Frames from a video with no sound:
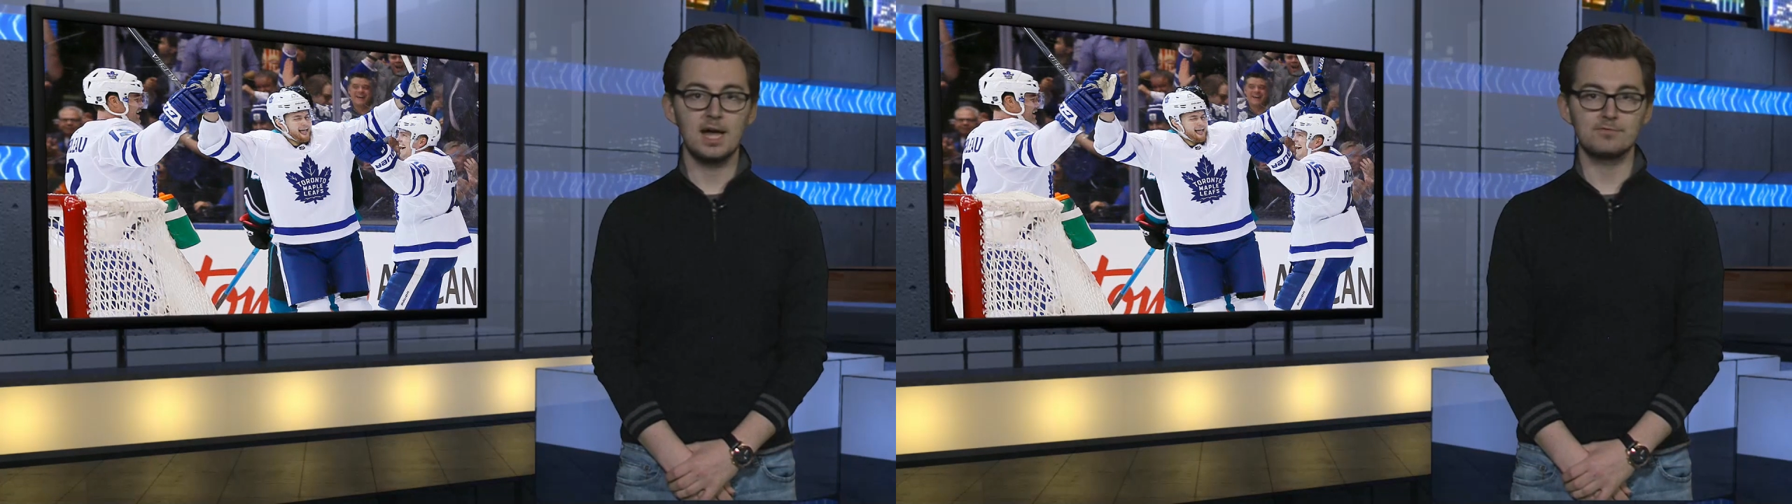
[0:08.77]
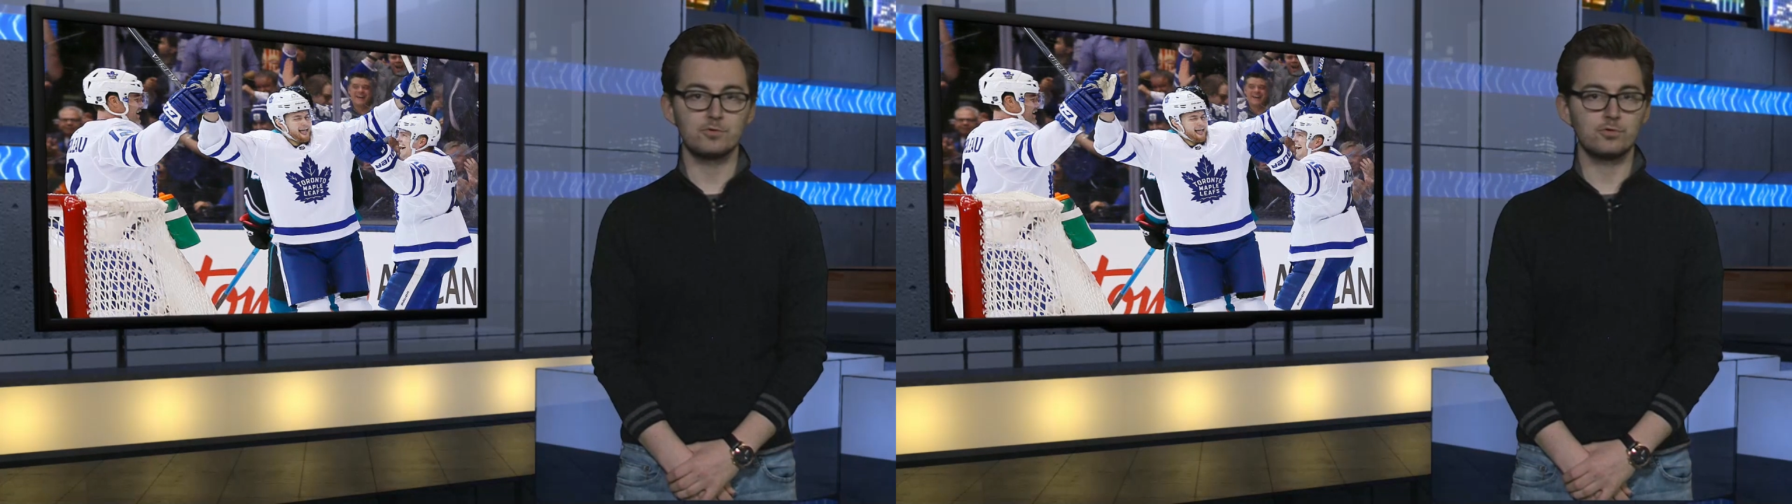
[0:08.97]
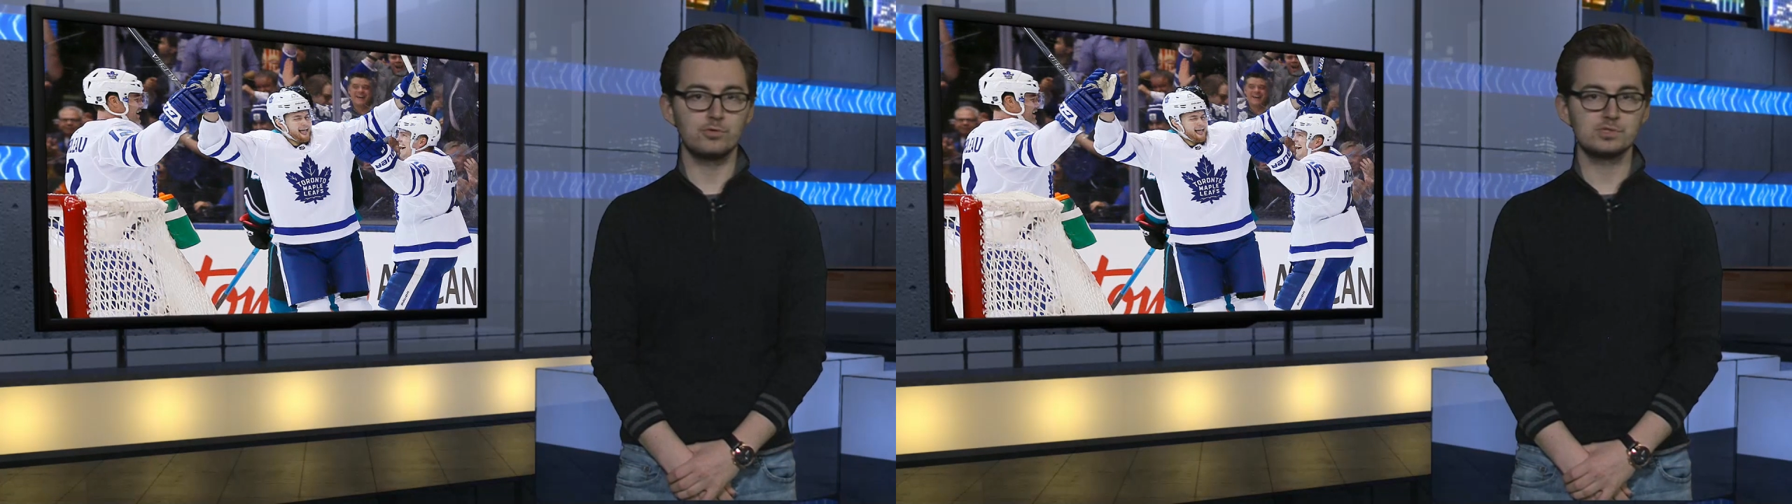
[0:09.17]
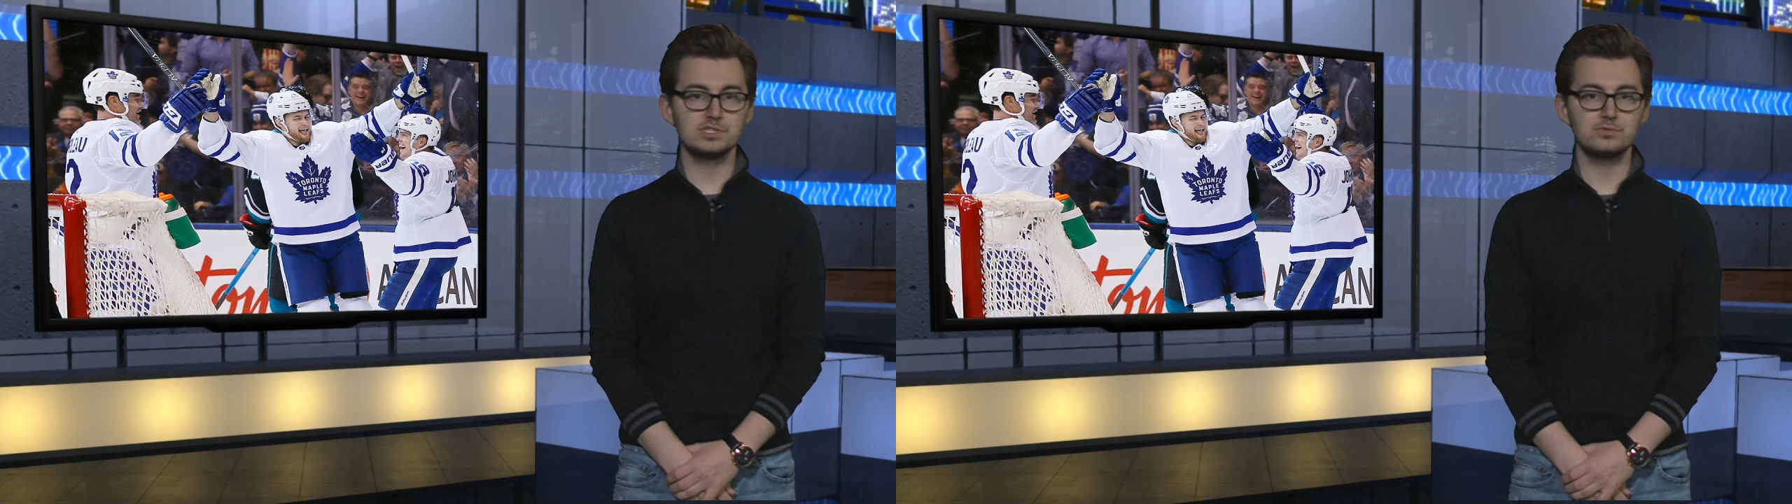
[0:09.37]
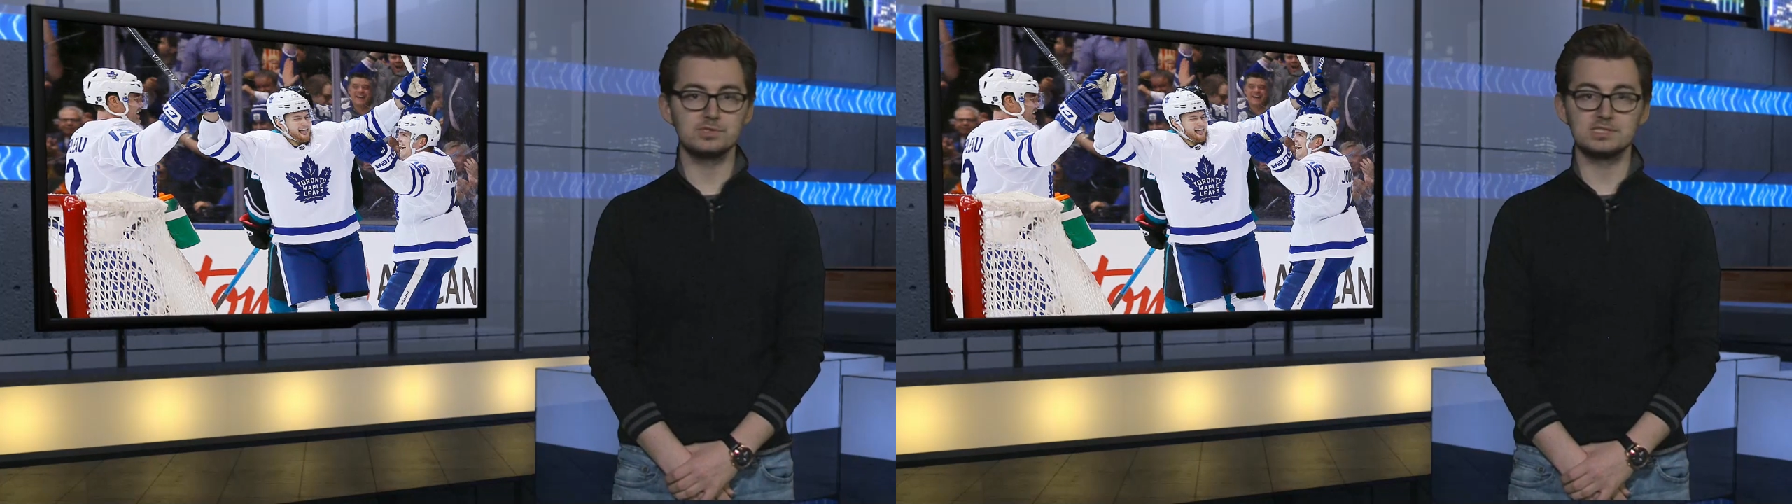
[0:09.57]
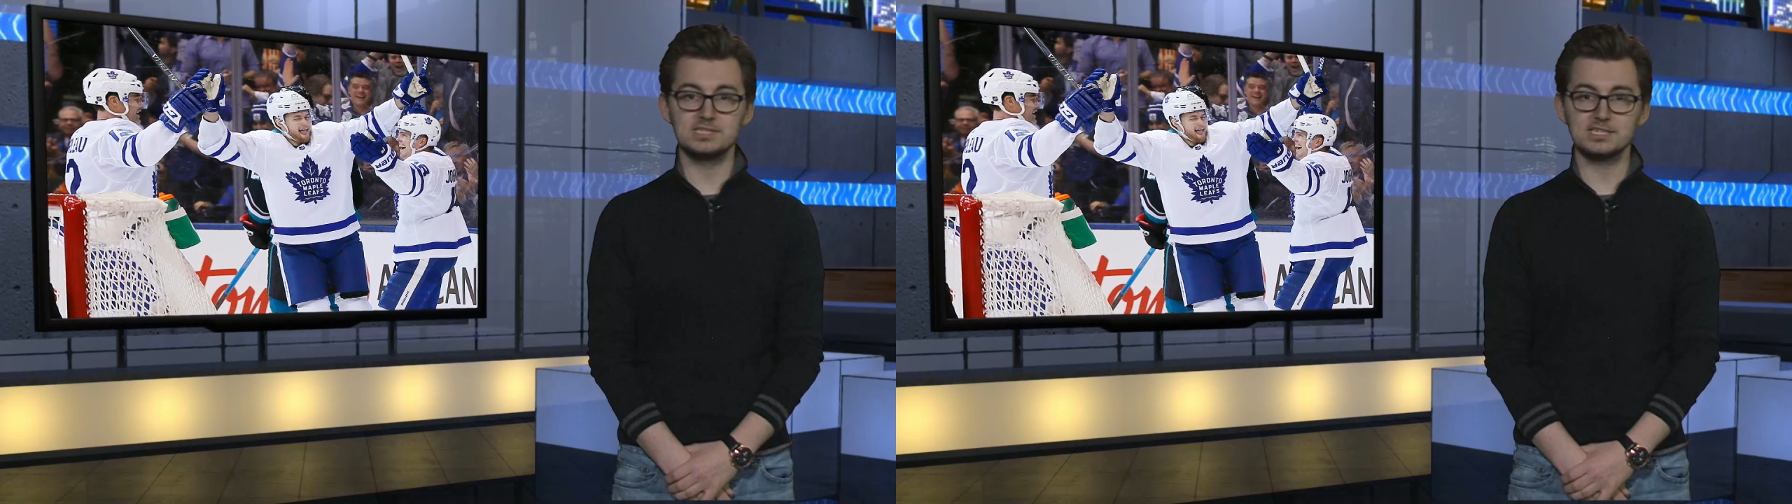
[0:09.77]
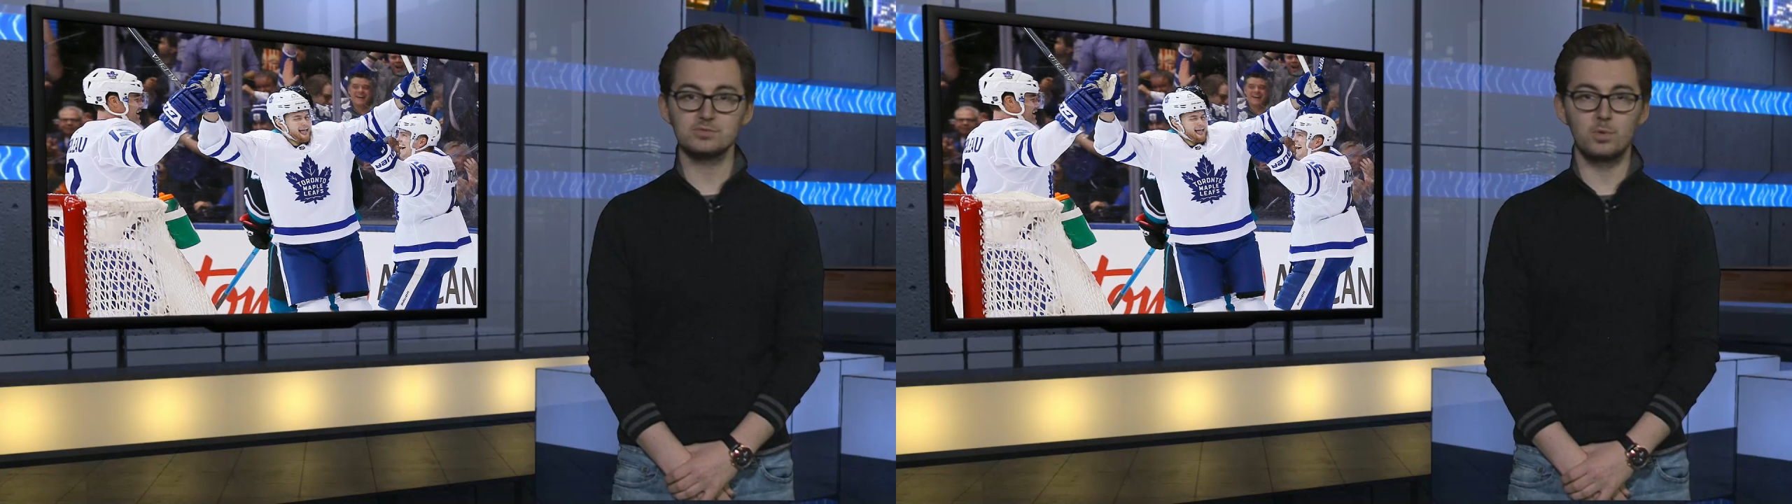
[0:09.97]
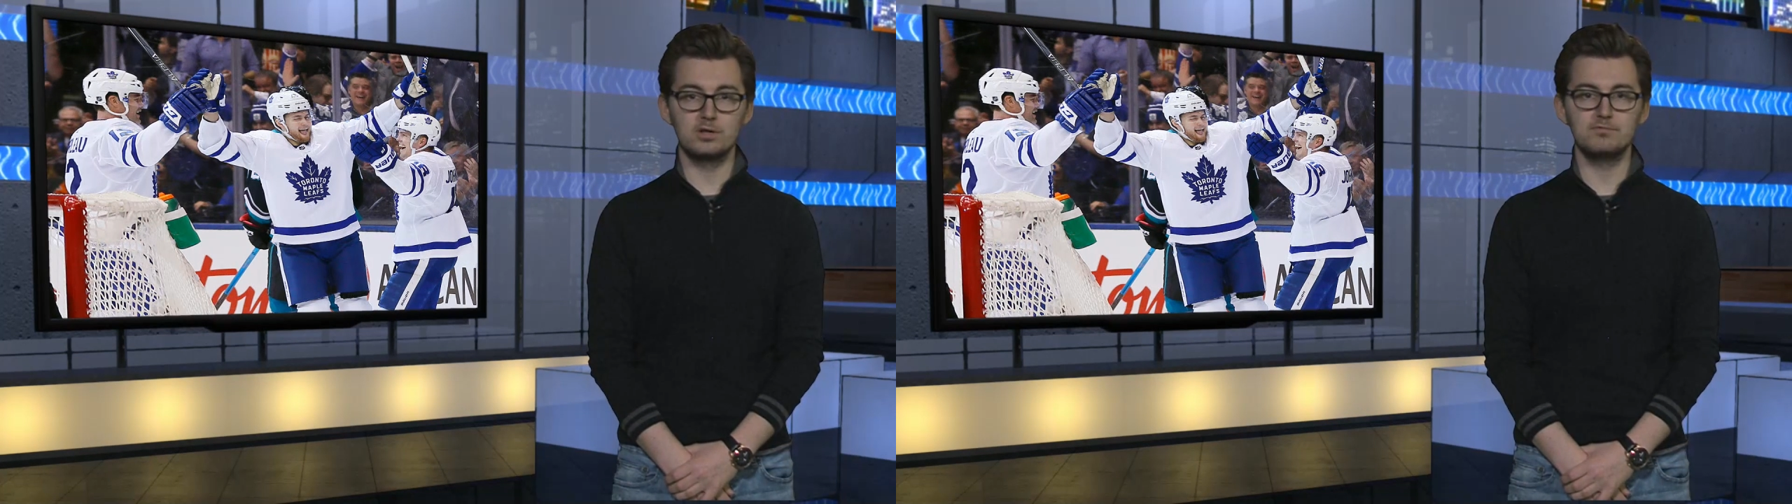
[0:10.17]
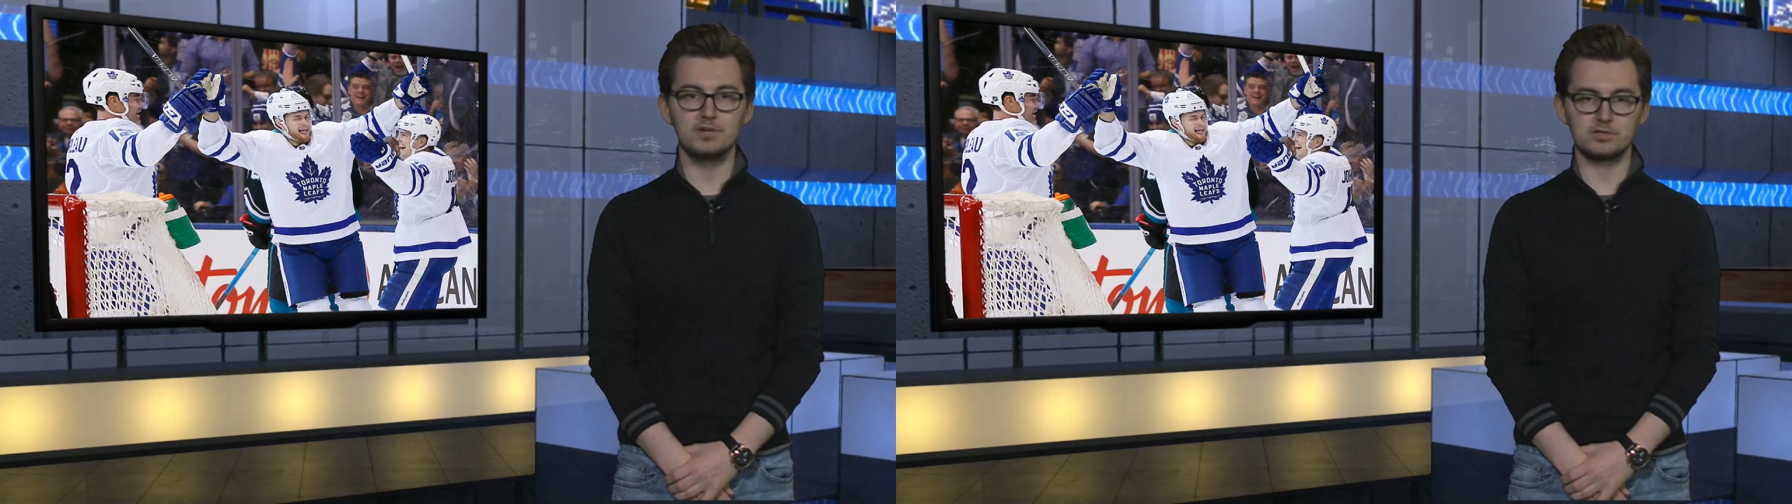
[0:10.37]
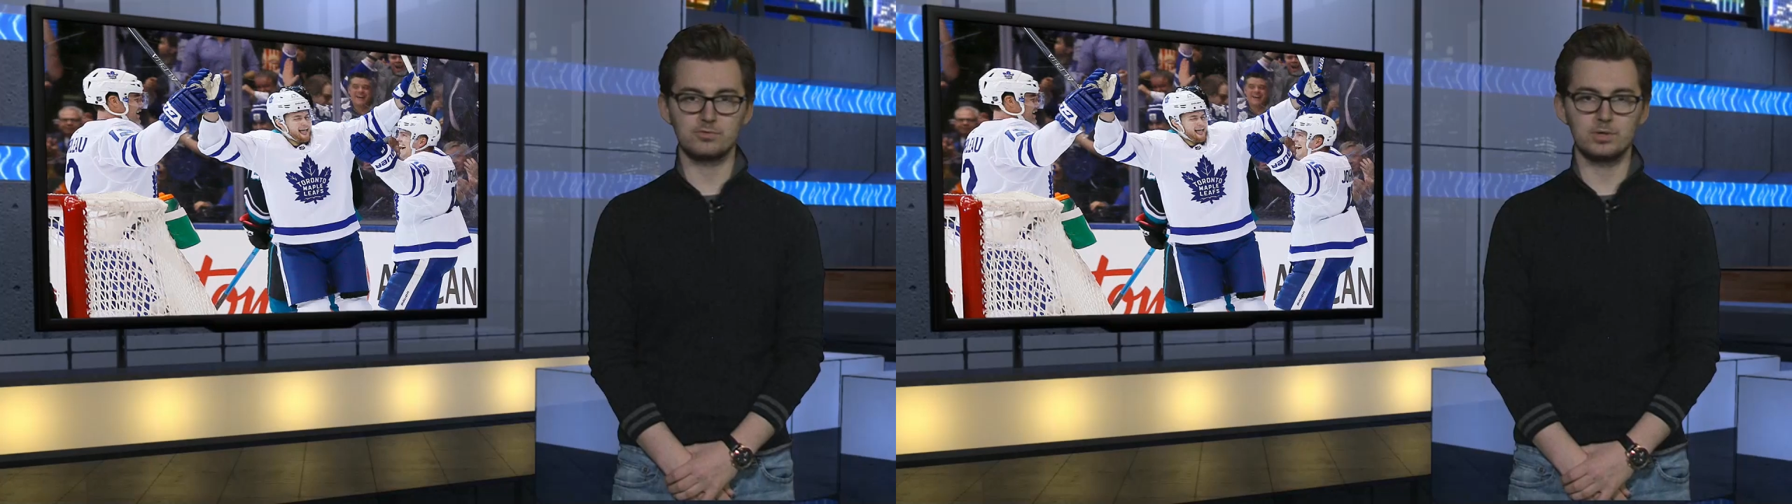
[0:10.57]
after cruising to a 6-1
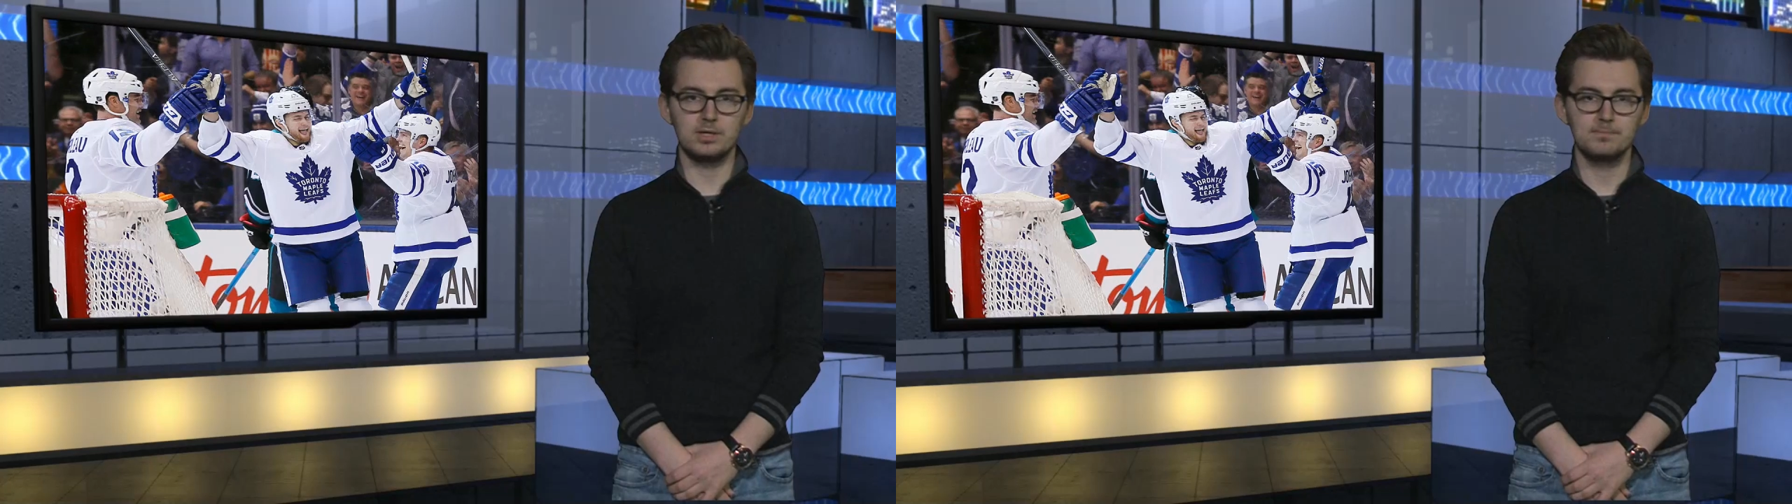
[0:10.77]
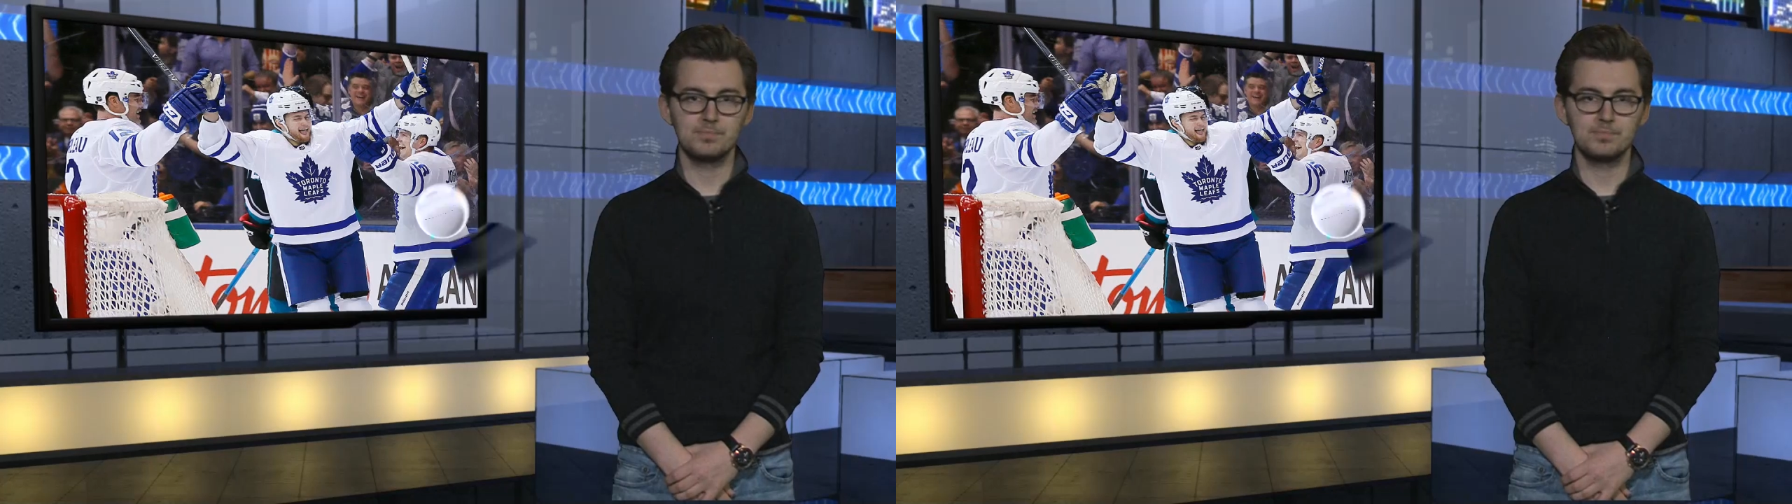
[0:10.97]
victory.